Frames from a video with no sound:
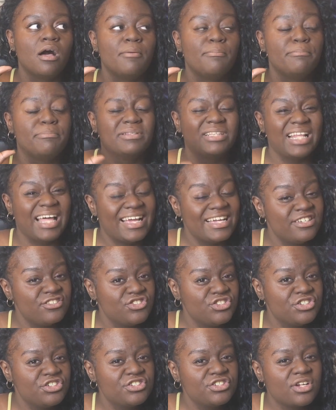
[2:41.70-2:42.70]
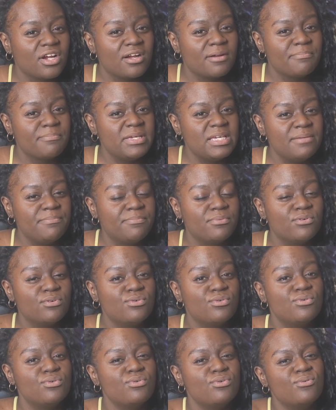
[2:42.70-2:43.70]
Obligers are people
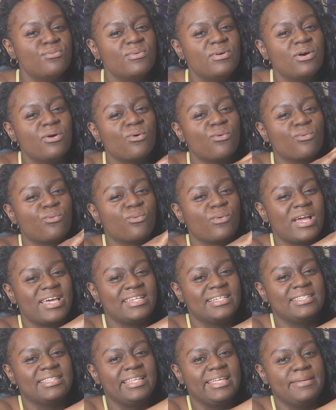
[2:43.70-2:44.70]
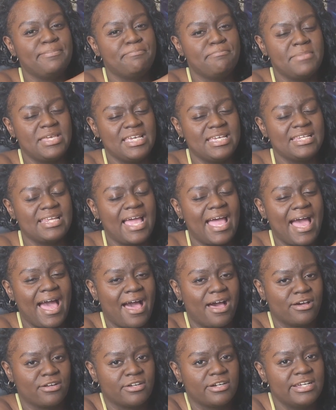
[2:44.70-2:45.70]
who will readily meet
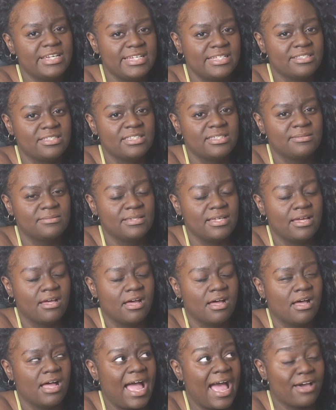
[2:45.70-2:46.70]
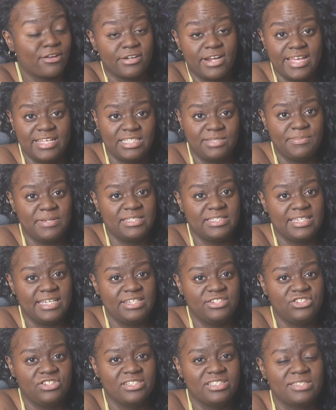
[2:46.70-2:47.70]
outer
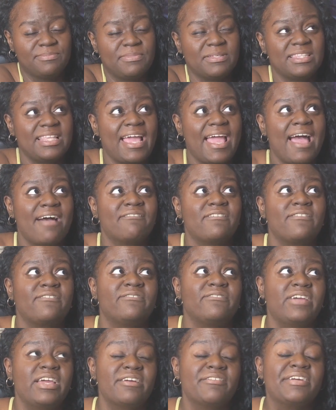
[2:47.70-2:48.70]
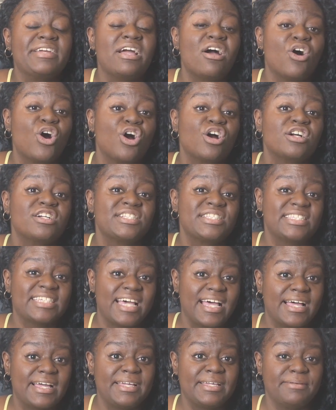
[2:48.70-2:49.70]
expectations, but they have a very hard
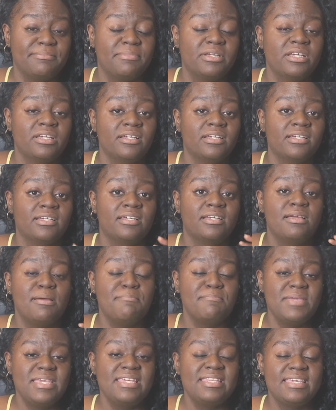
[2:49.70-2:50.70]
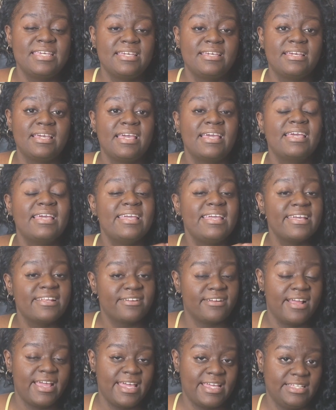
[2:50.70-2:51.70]
time meeting
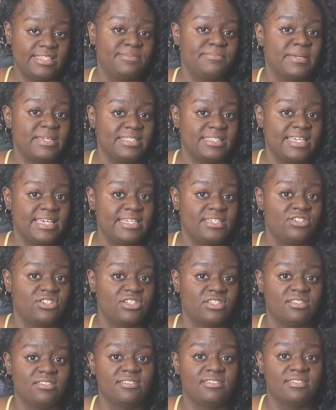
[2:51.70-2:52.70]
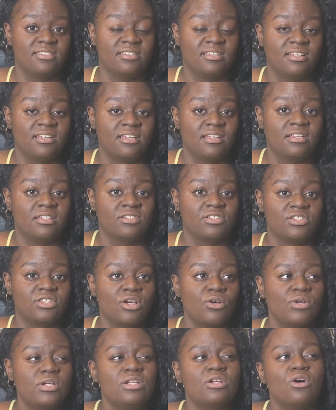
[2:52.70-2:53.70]
inner expectations. So it